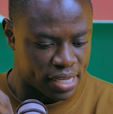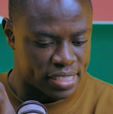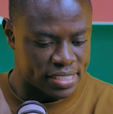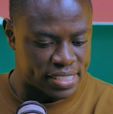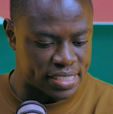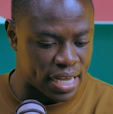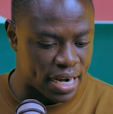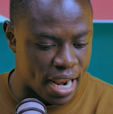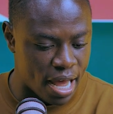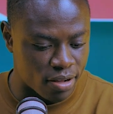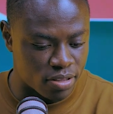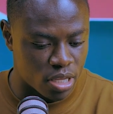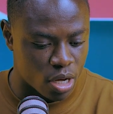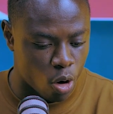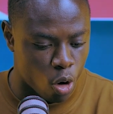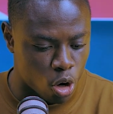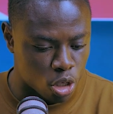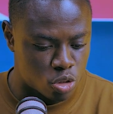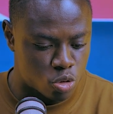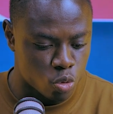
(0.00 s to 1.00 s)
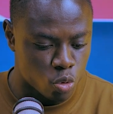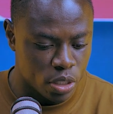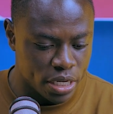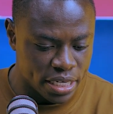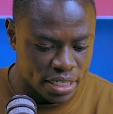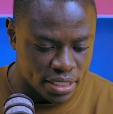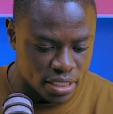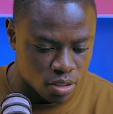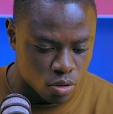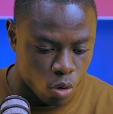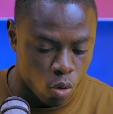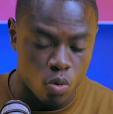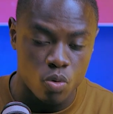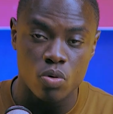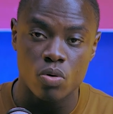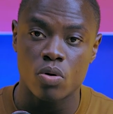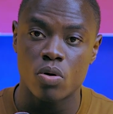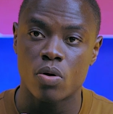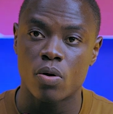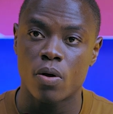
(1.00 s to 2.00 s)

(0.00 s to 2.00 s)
Sell out the O2 Indigo.